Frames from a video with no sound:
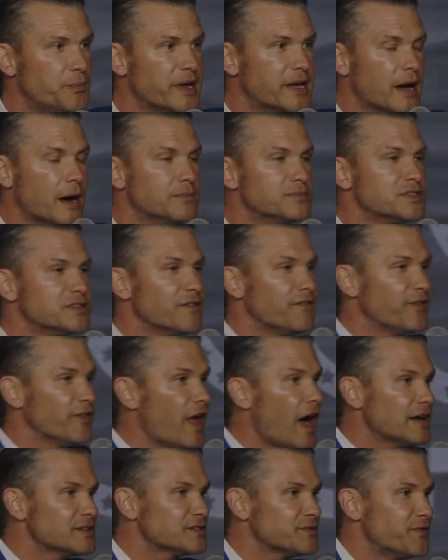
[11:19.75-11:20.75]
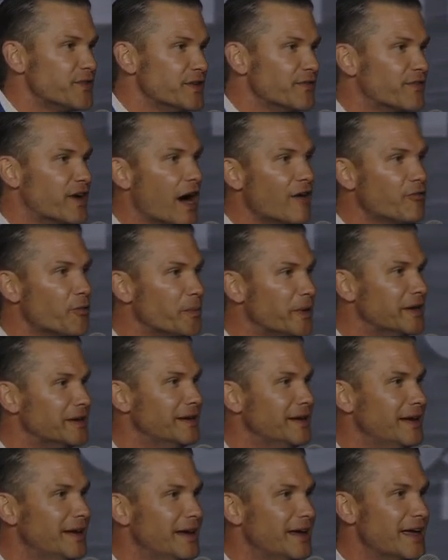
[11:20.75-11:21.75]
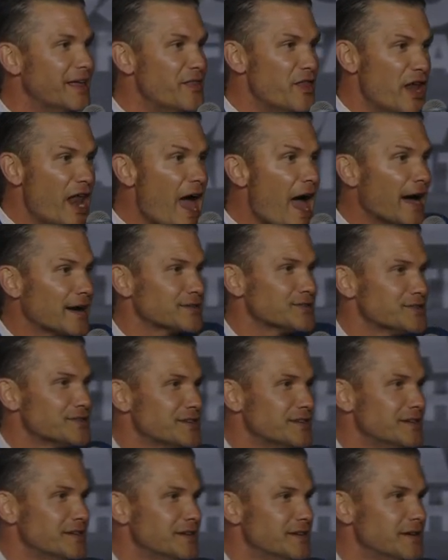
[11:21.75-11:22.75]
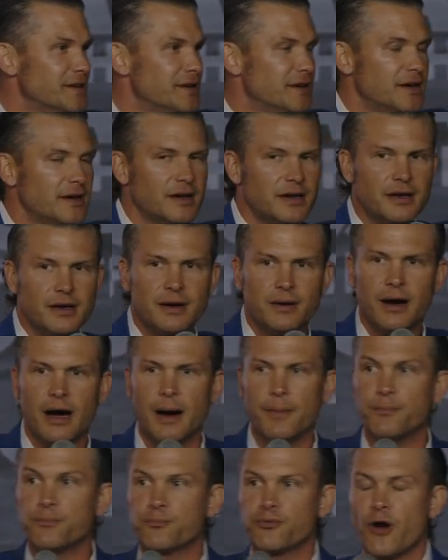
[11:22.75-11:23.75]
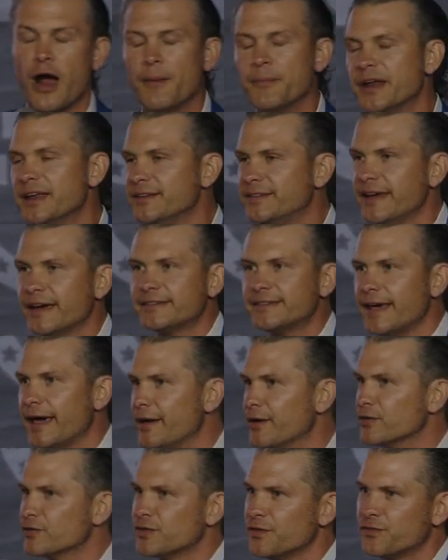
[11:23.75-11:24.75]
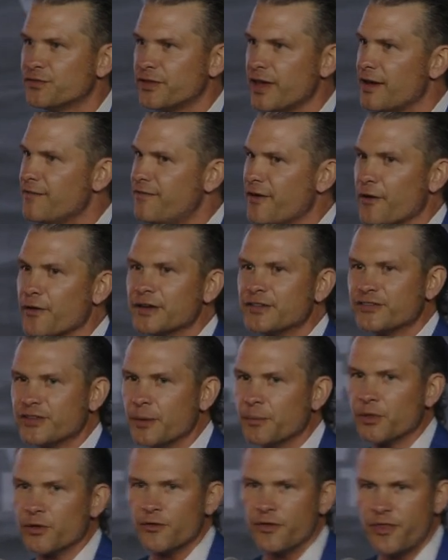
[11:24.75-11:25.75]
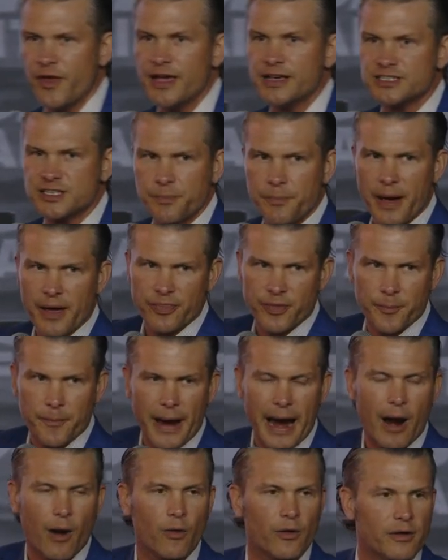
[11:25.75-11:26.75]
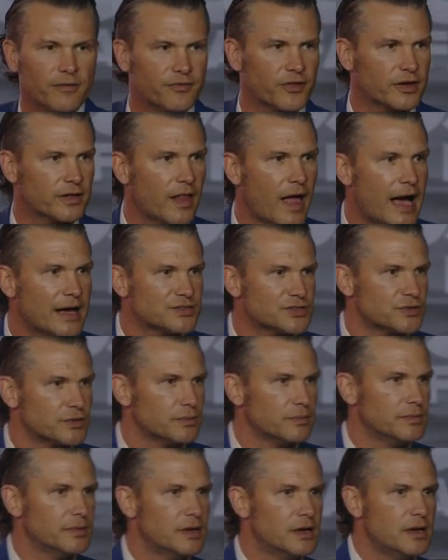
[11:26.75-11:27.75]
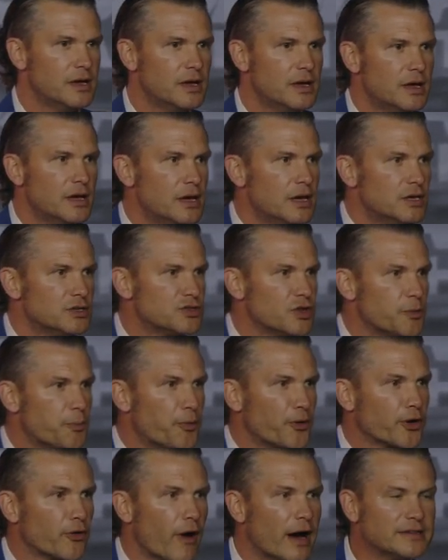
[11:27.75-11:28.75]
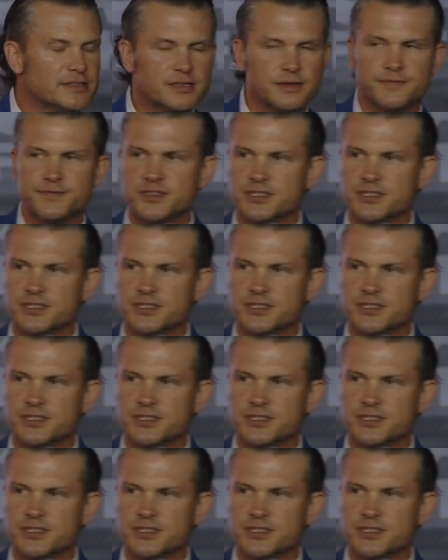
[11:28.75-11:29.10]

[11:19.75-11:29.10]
becomes the philosophy of government in the next. Uh, prominent dictators have said very similar things about the power of the classroom. So the progressives